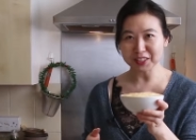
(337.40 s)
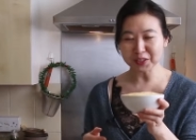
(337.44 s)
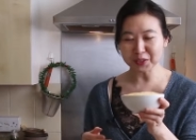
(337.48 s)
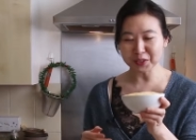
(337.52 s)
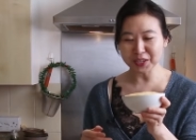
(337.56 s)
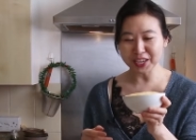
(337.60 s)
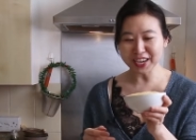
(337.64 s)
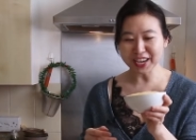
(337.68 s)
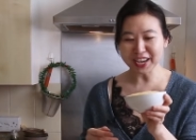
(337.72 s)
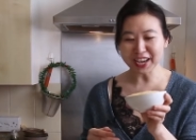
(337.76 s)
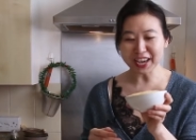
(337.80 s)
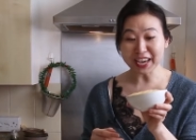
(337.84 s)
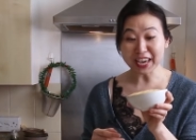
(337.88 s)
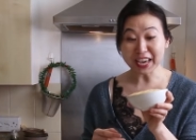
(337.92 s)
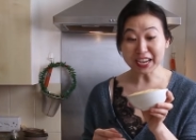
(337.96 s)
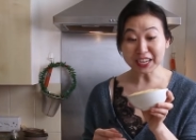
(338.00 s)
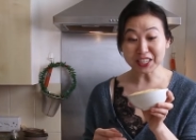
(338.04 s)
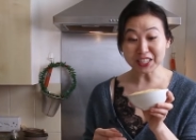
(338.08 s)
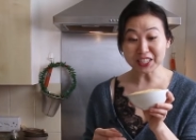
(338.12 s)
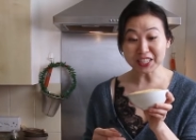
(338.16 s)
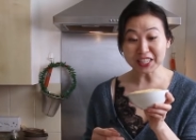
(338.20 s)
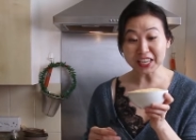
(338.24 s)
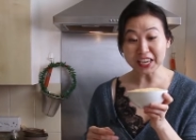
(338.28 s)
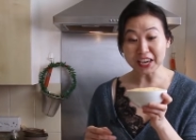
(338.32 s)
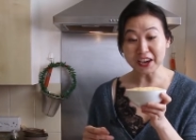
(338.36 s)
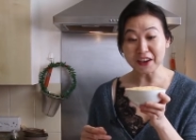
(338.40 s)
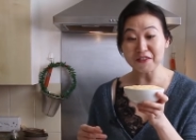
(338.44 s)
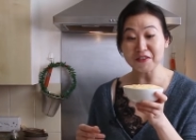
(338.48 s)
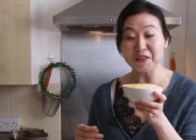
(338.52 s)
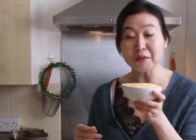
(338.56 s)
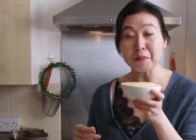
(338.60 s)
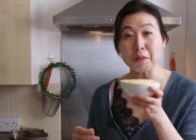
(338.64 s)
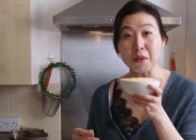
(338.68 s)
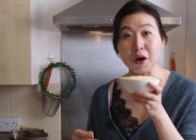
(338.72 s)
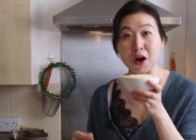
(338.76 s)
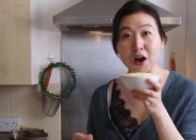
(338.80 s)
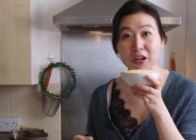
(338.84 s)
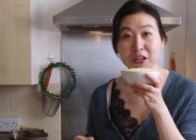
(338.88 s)
So yeah, I actually have
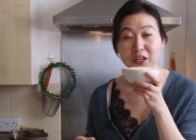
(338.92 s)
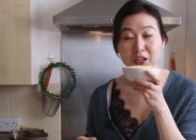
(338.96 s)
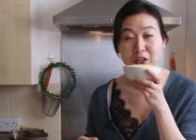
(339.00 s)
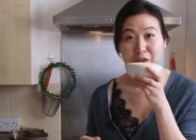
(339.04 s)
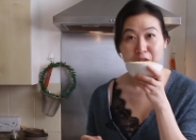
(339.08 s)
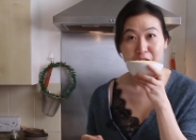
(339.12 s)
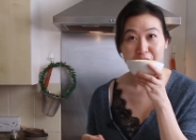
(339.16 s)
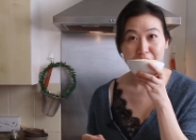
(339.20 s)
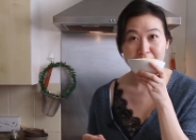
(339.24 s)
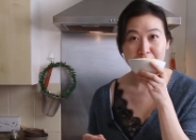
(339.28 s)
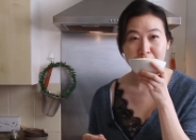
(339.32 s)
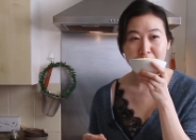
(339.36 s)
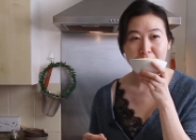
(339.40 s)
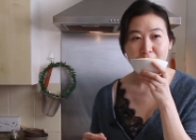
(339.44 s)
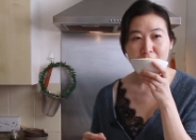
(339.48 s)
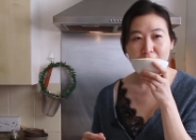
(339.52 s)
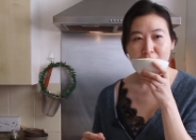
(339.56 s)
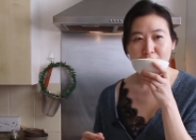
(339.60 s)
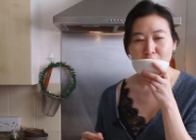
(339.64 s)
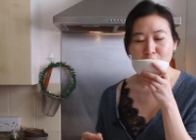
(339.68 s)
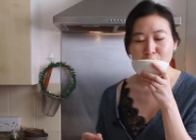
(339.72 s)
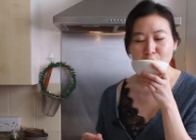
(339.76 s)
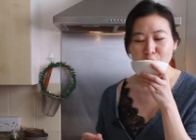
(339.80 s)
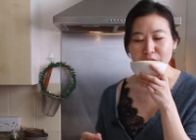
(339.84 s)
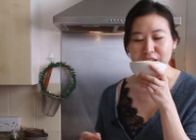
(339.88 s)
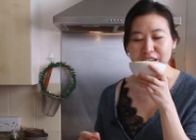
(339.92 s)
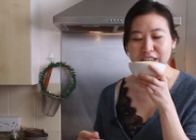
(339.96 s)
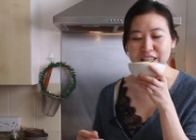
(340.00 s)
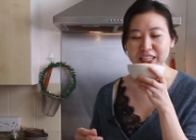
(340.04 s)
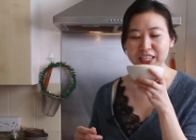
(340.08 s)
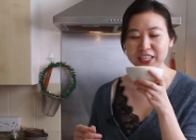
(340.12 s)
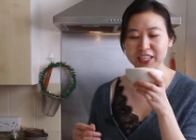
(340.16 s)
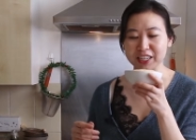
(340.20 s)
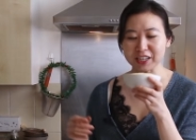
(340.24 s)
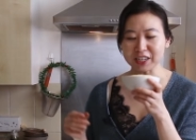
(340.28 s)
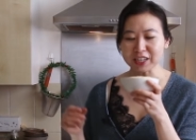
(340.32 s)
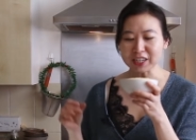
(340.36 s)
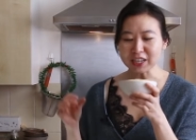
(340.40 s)
the mock cream right
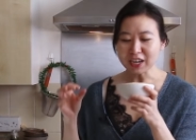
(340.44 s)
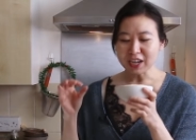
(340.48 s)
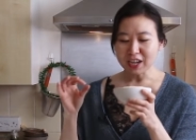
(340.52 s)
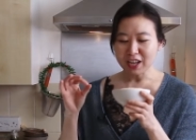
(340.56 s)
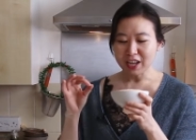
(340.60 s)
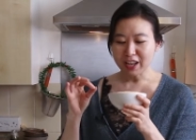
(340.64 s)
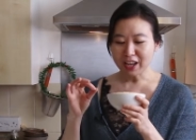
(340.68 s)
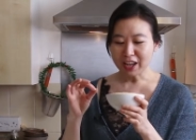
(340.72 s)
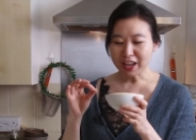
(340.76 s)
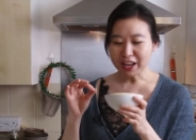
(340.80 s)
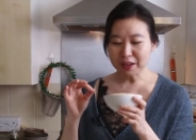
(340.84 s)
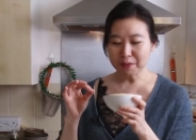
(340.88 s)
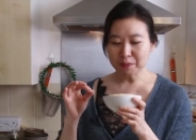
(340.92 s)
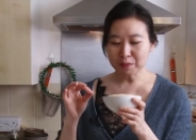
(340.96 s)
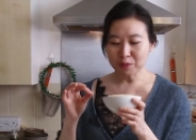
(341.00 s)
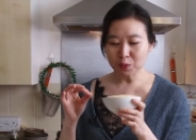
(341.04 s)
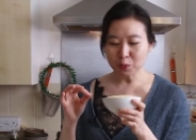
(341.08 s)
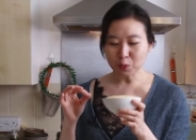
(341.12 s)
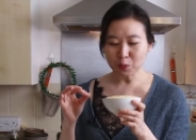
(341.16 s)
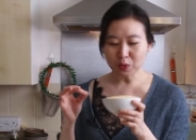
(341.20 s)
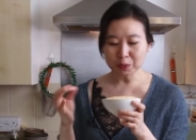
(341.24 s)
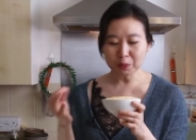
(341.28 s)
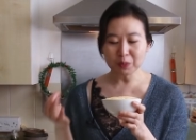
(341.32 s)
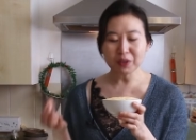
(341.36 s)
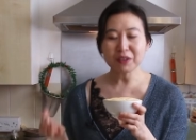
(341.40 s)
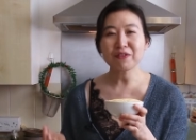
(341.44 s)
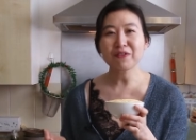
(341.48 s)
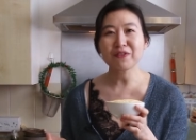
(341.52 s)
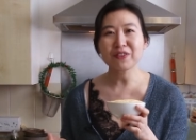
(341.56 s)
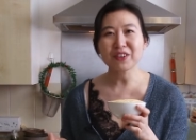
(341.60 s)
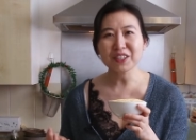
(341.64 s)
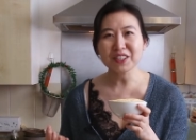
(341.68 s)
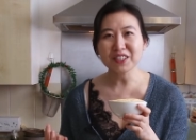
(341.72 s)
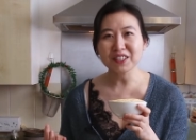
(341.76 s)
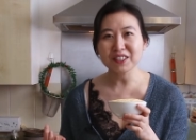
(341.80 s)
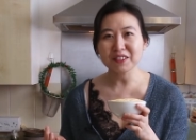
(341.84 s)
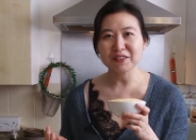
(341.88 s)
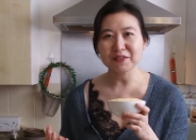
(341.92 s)
here. Um, when we
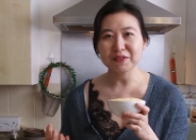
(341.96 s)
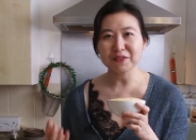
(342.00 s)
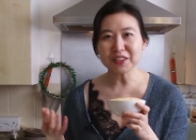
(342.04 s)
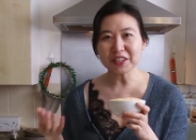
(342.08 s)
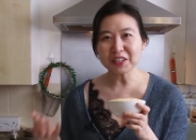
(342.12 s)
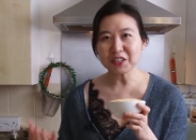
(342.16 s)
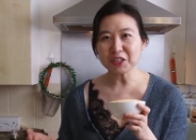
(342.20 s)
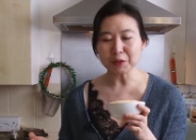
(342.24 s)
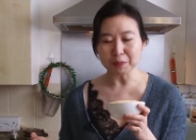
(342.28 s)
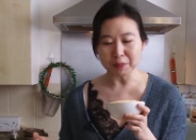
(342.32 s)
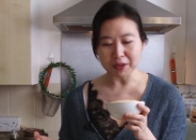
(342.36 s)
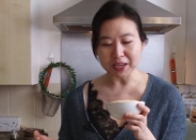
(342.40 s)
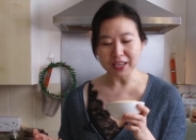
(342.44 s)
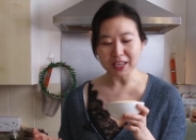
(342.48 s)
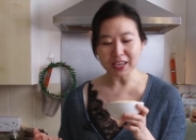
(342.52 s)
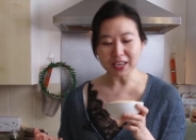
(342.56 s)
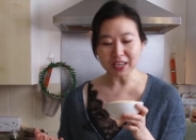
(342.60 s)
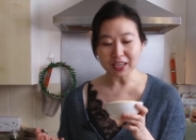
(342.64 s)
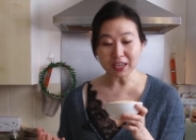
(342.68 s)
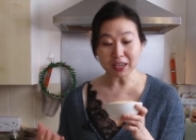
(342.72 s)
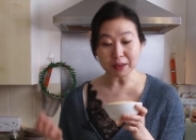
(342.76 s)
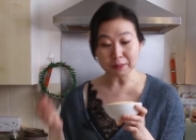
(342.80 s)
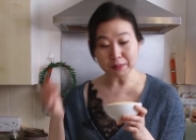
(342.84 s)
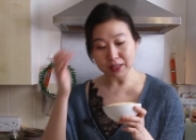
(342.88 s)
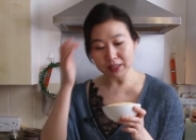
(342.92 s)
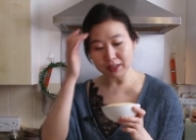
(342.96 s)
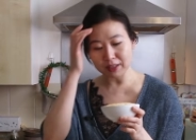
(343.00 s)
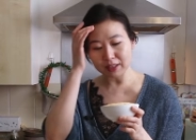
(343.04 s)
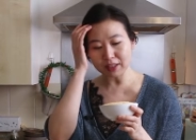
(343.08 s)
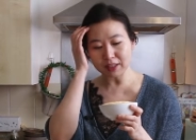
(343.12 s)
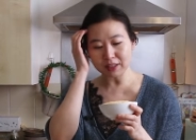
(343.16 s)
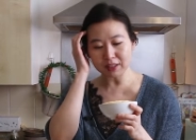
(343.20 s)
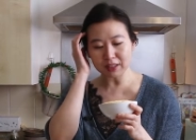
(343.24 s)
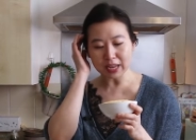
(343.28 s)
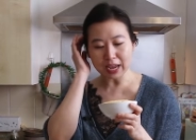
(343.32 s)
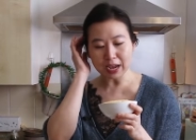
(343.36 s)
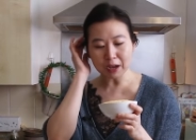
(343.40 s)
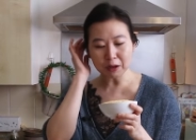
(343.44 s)
first finished making it, I
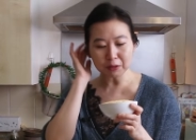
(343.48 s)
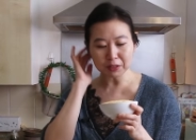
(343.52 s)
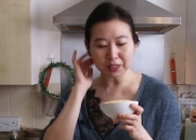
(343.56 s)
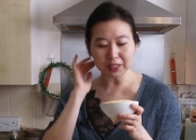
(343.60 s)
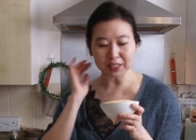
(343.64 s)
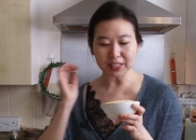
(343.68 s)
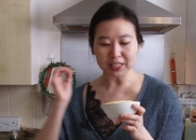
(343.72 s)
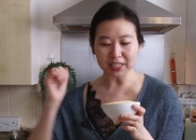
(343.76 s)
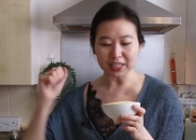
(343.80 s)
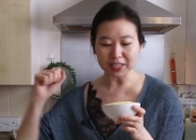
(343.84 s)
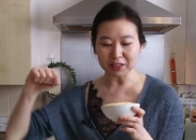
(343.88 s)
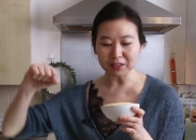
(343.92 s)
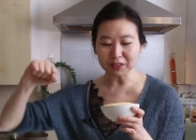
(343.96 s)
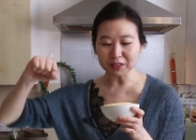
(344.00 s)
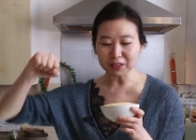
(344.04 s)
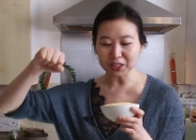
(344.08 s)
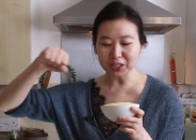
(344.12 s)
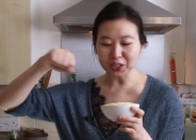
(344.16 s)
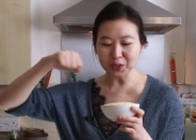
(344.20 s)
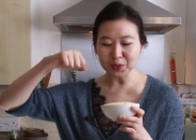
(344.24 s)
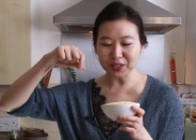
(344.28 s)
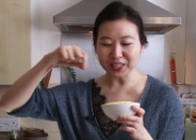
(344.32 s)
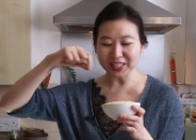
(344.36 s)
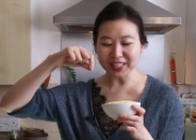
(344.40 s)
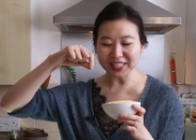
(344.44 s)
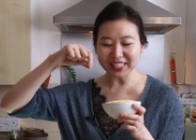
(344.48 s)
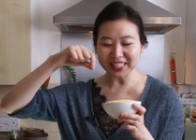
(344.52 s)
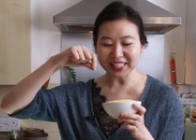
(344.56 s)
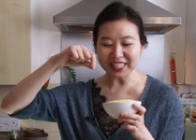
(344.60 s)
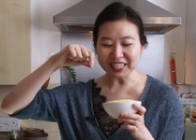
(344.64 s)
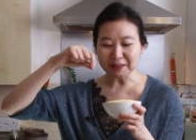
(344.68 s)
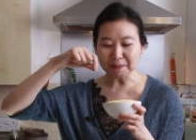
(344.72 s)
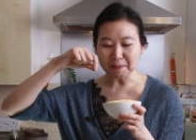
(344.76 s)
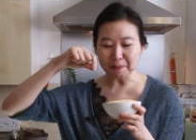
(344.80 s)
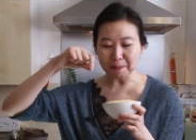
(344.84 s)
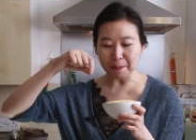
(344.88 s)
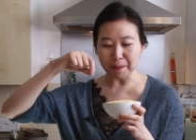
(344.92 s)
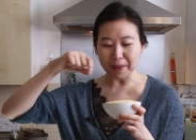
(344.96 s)
mean, now still, you can
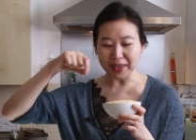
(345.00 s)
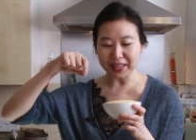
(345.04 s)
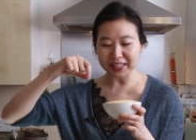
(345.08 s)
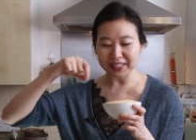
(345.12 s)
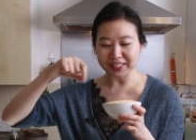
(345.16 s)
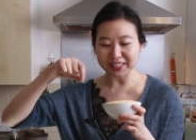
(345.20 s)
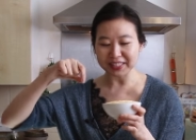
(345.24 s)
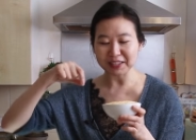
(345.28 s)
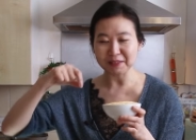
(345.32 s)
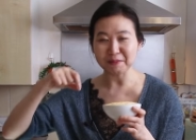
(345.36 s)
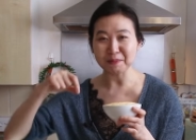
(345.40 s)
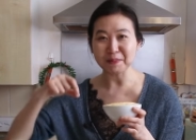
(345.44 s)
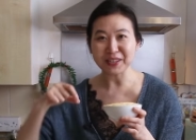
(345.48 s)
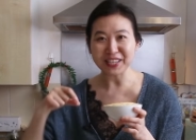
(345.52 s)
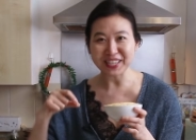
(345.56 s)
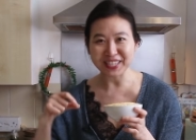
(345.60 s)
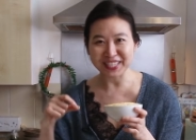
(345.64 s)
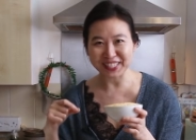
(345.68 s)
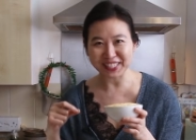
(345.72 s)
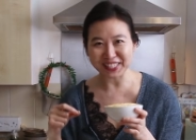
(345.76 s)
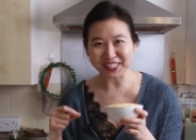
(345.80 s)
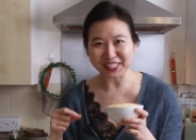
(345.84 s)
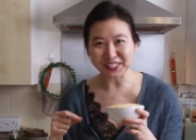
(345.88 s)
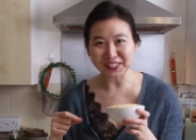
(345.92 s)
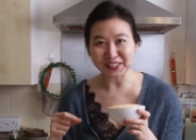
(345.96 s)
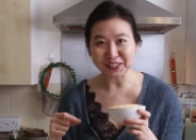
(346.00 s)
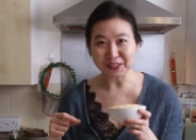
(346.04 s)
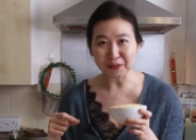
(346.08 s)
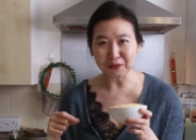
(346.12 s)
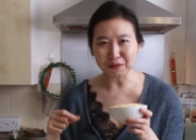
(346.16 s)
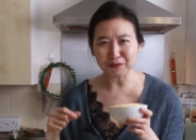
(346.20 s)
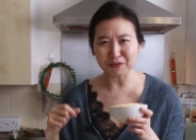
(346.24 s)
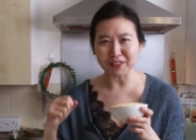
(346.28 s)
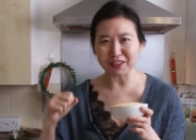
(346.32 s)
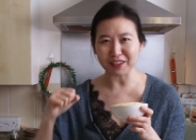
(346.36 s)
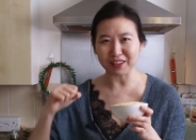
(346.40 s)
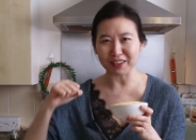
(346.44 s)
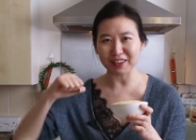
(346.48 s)
see bits and pieces
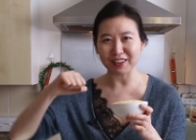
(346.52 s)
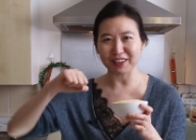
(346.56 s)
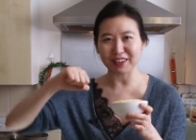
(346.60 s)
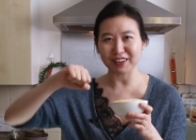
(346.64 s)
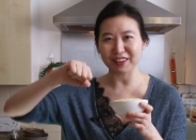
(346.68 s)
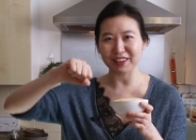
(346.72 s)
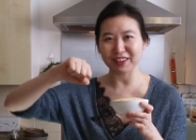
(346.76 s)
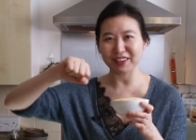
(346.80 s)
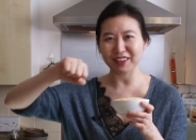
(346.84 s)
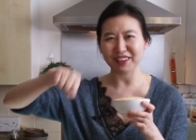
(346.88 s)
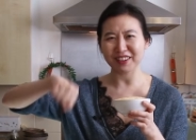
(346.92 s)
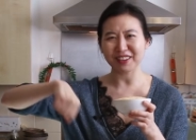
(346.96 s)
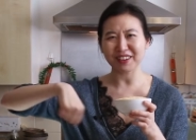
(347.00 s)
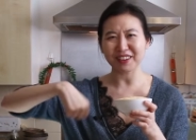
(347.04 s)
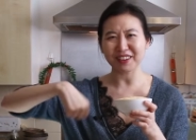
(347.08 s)
of the